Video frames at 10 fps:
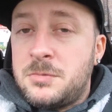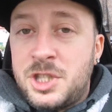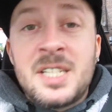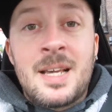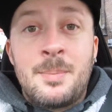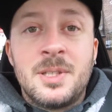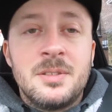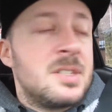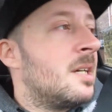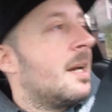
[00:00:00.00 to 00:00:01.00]
Cheers,
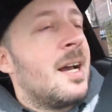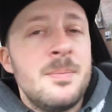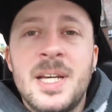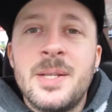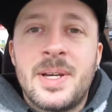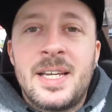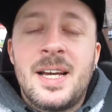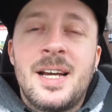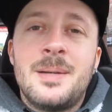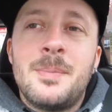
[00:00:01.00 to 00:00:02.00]
ambulance. Um, anyway,
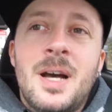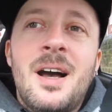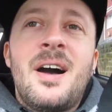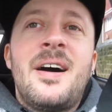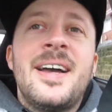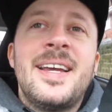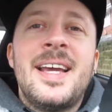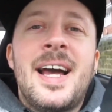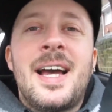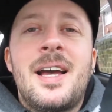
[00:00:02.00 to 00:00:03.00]
um,
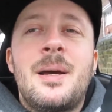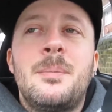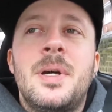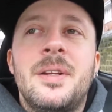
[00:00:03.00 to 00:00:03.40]
I am